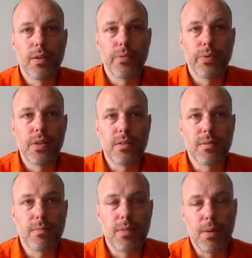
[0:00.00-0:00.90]
For this
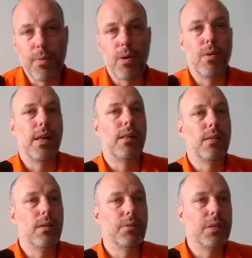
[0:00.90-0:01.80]
demo,
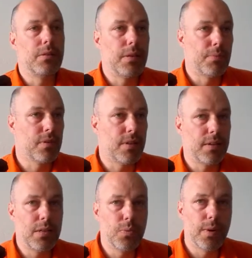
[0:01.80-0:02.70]
I'll demonstrate
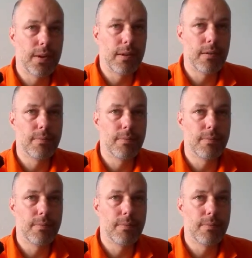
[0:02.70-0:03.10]
this one.